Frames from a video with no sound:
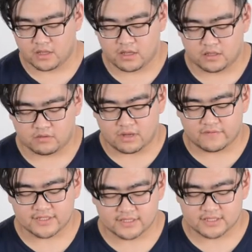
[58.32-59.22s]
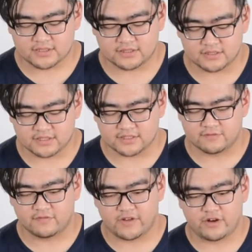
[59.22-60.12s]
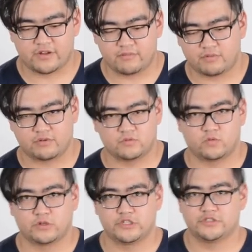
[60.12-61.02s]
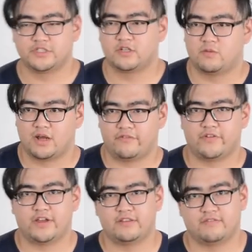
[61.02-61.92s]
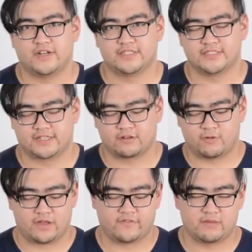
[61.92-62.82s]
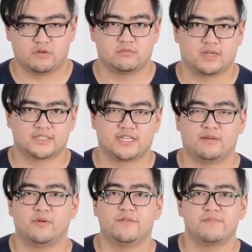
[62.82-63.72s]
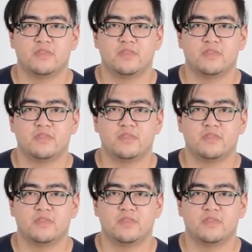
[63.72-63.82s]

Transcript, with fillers: The Wi-Fi signal is very important when we're using a Wi-Fi device like the Wi-Fi BirdBox camera.